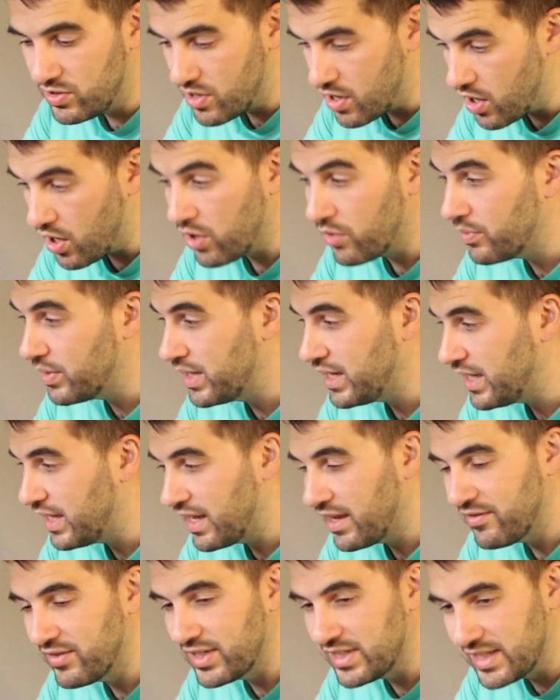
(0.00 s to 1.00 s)
already
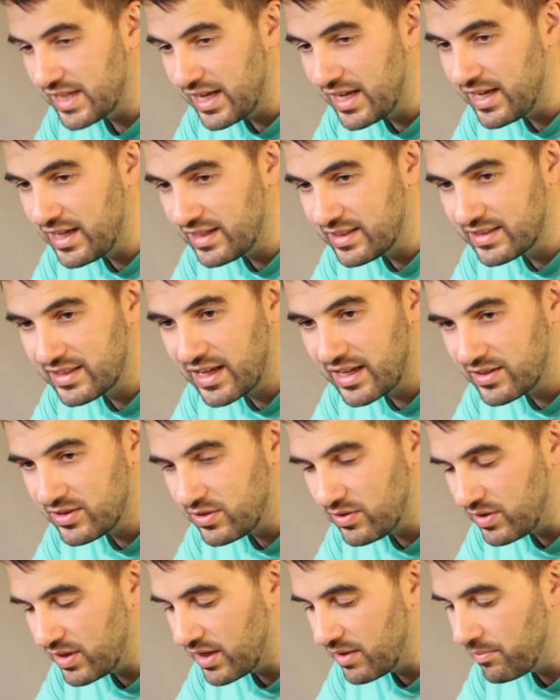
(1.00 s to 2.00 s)
have a day set
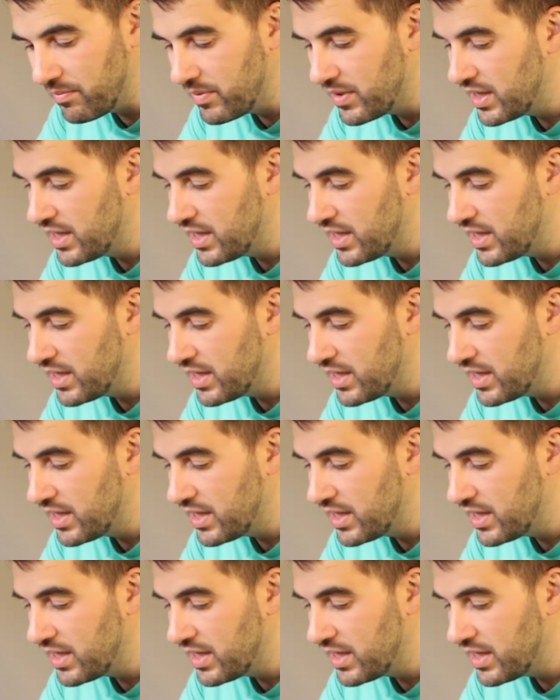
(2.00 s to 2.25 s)
to them.